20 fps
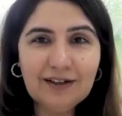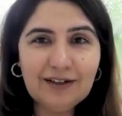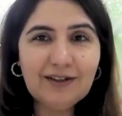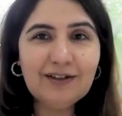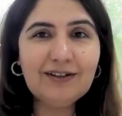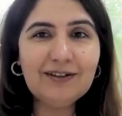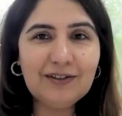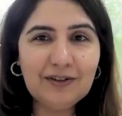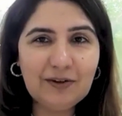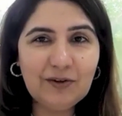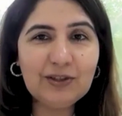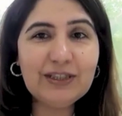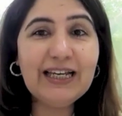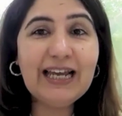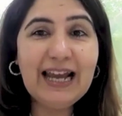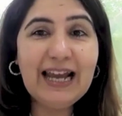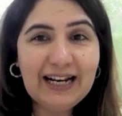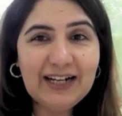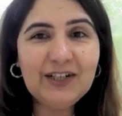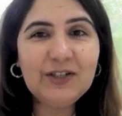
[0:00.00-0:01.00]
or
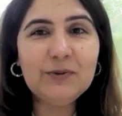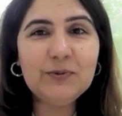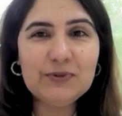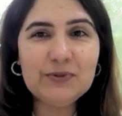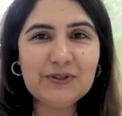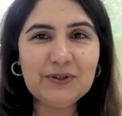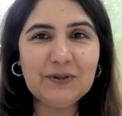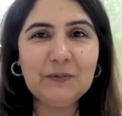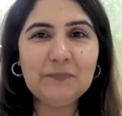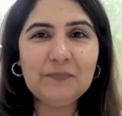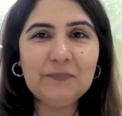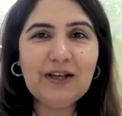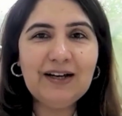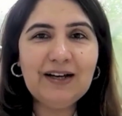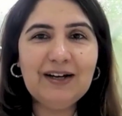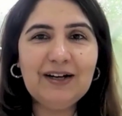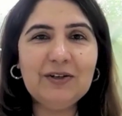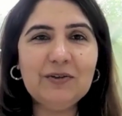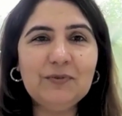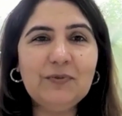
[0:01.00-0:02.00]
the end user.
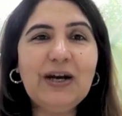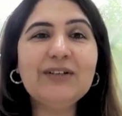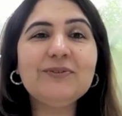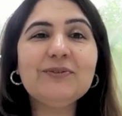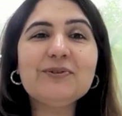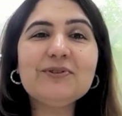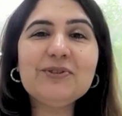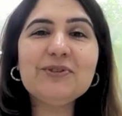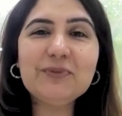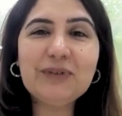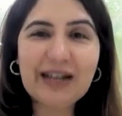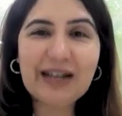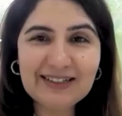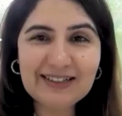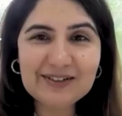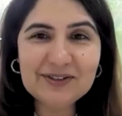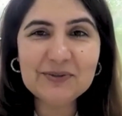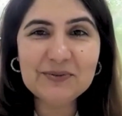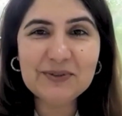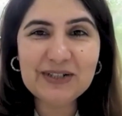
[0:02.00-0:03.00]
Why don't you
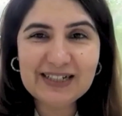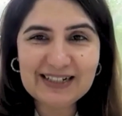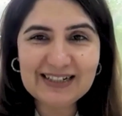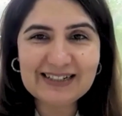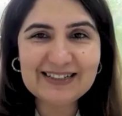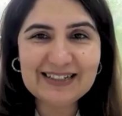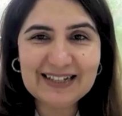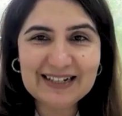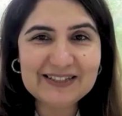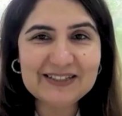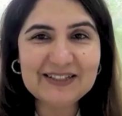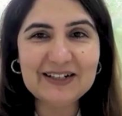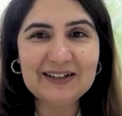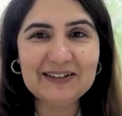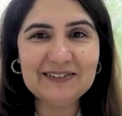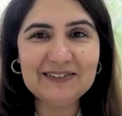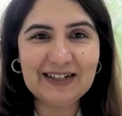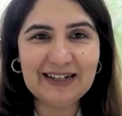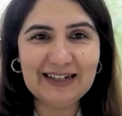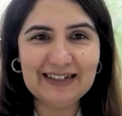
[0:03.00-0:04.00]
get into a
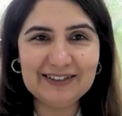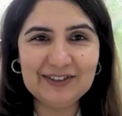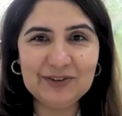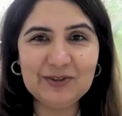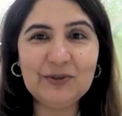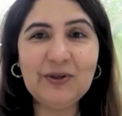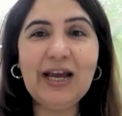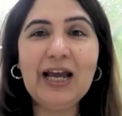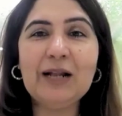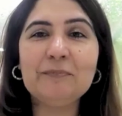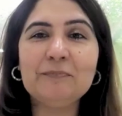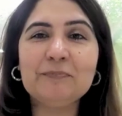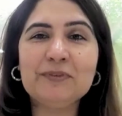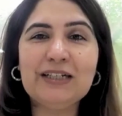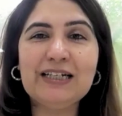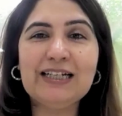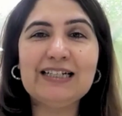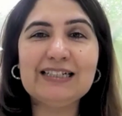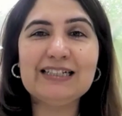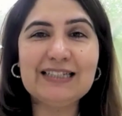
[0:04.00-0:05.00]
CSR and, help
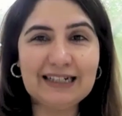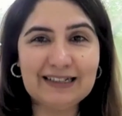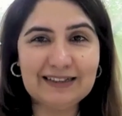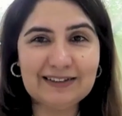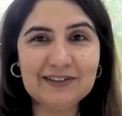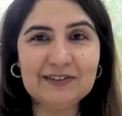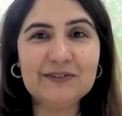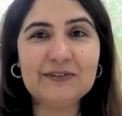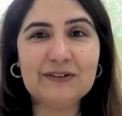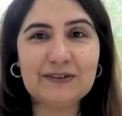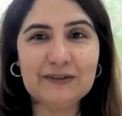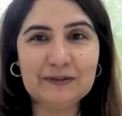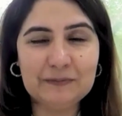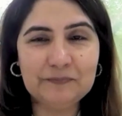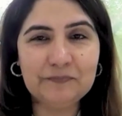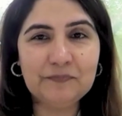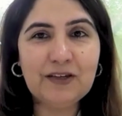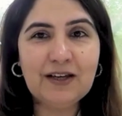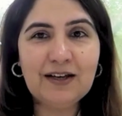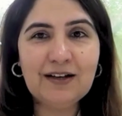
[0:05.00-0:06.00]
the entire
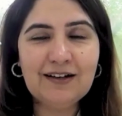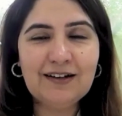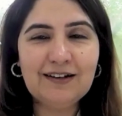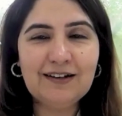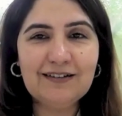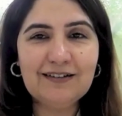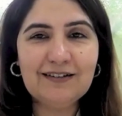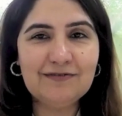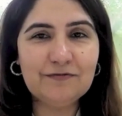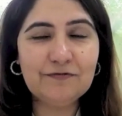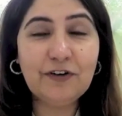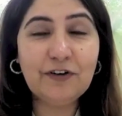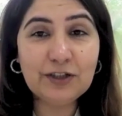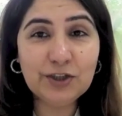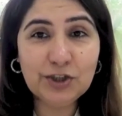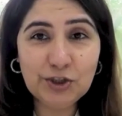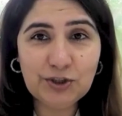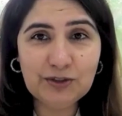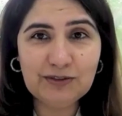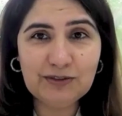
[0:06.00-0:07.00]

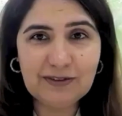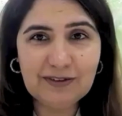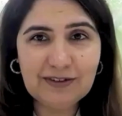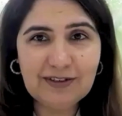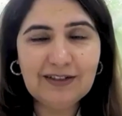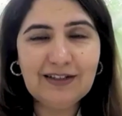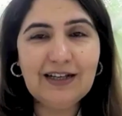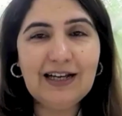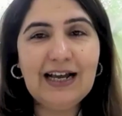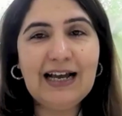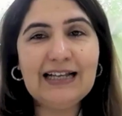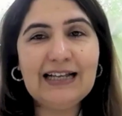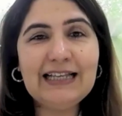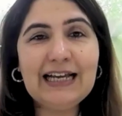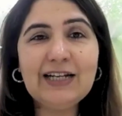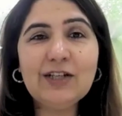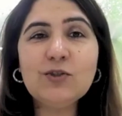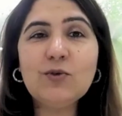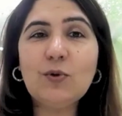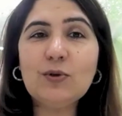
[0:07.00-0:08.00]
function? And
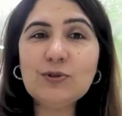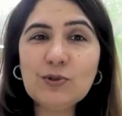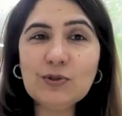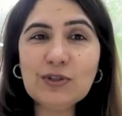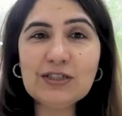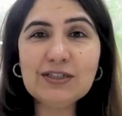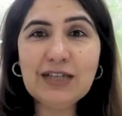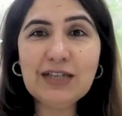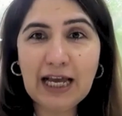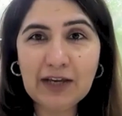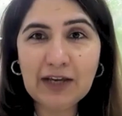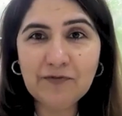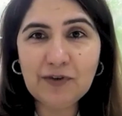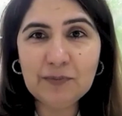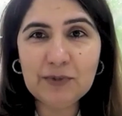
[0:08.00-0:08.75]
that is also the time when